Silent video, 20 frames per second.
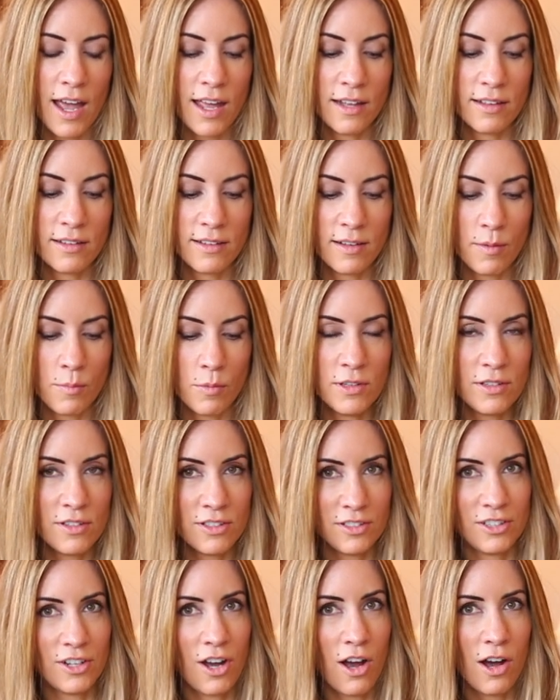and someone's
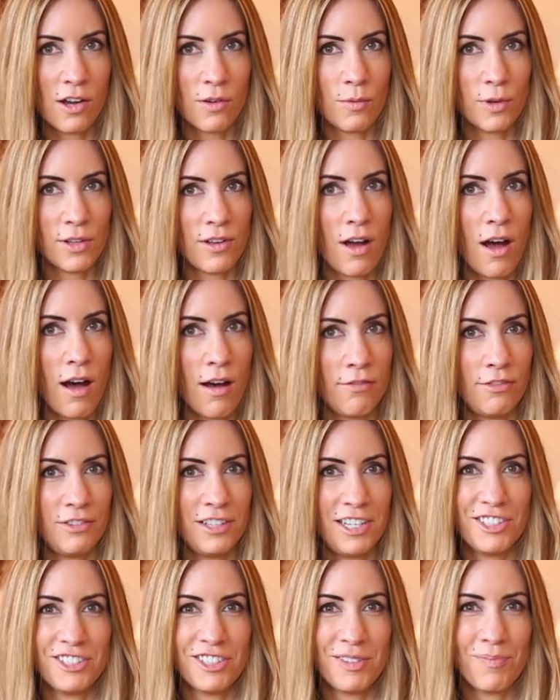dog was off
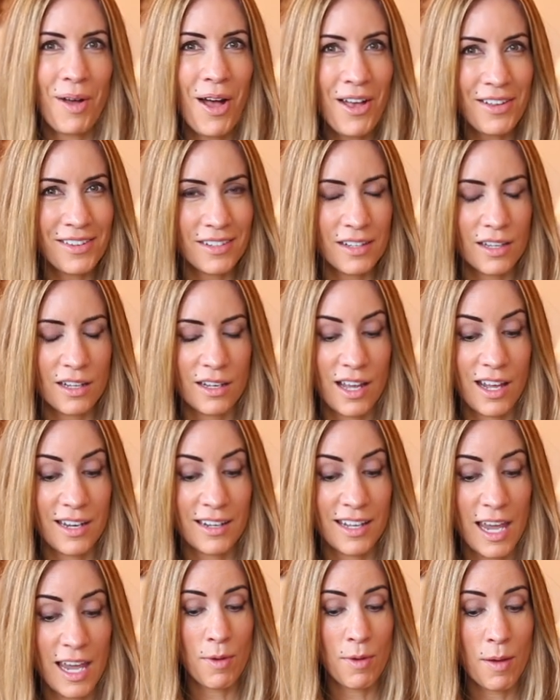leash in Boston and
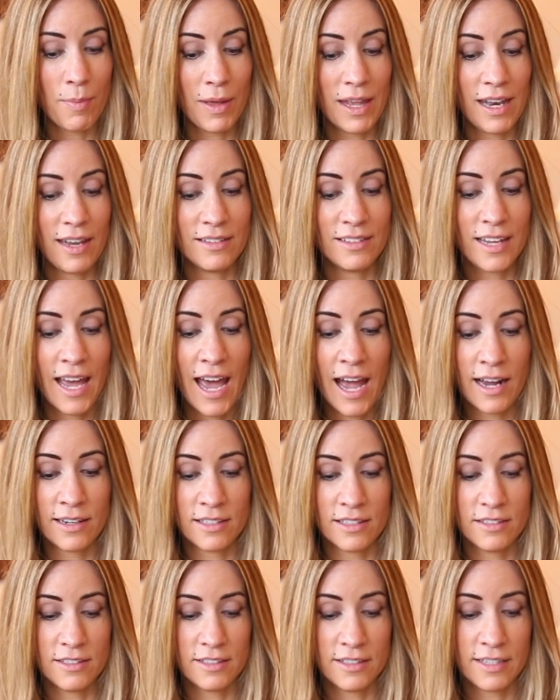up and
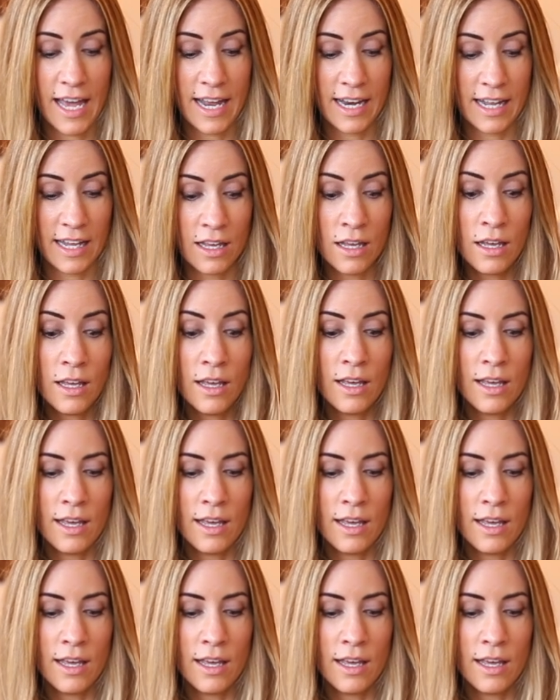attacked Teddy.